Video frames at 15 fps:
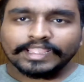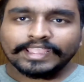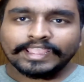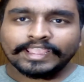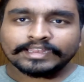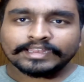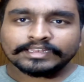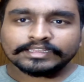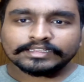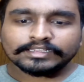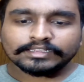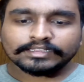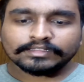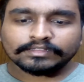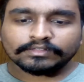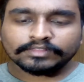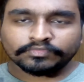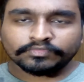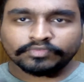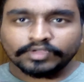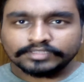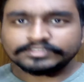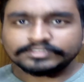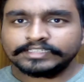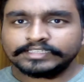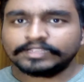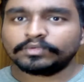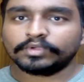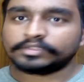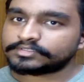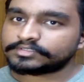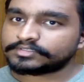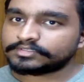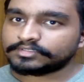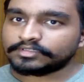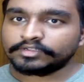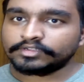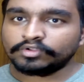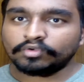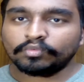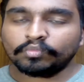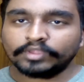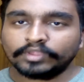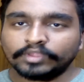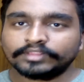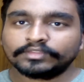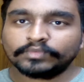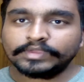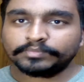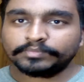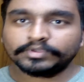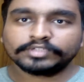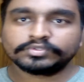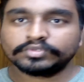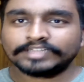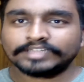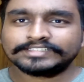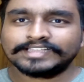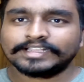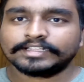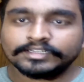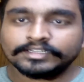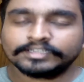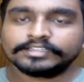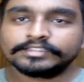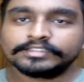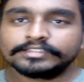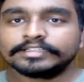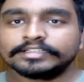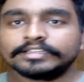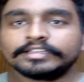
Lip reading: And the first sequence, when the Reapers would attack Earth,